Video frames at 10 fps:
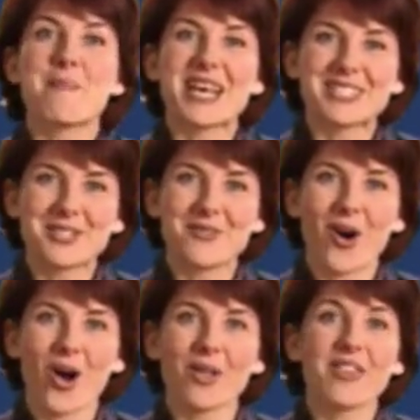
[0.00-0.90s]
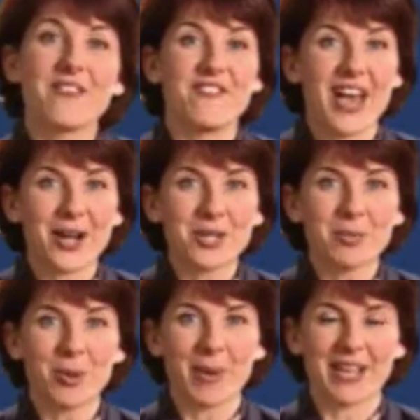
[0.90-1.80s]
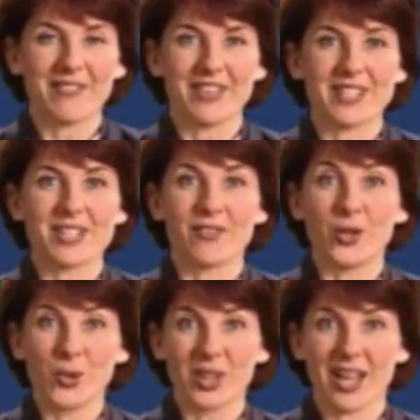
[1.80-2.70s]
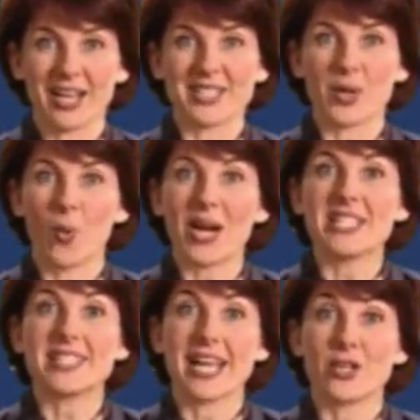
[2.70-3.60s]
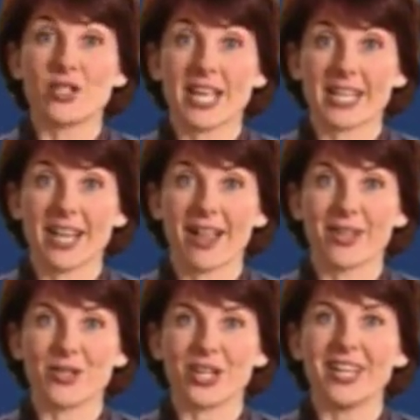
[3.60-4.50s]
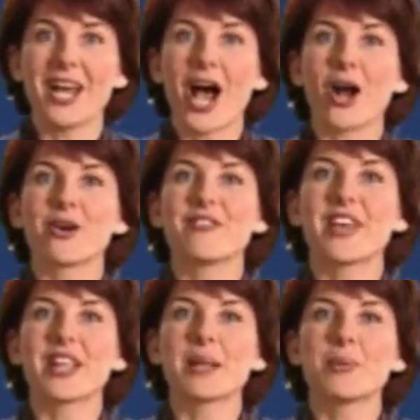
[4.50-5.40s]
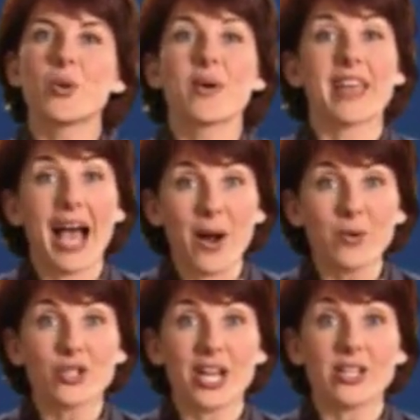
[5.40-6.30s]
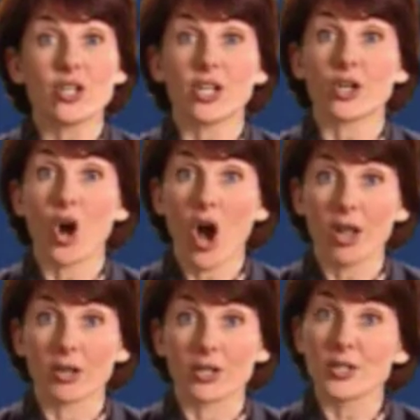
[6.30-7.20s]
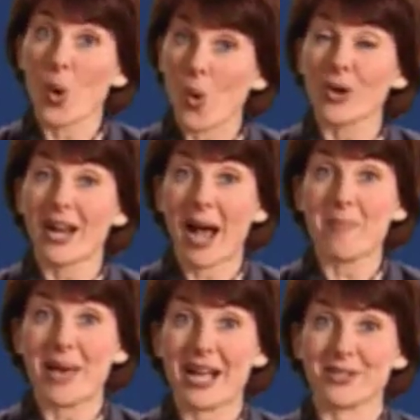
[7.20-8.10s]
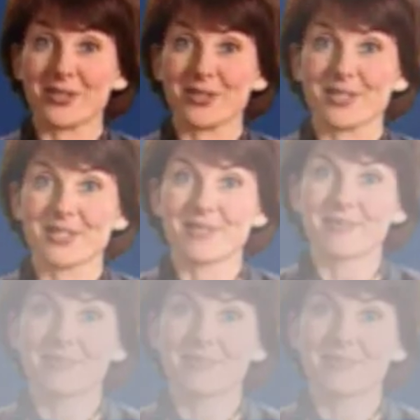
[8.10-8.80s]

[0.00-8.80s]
Best of all, the valuable benefits of utilizing waste edge technology are available without changing your haulers or compactors.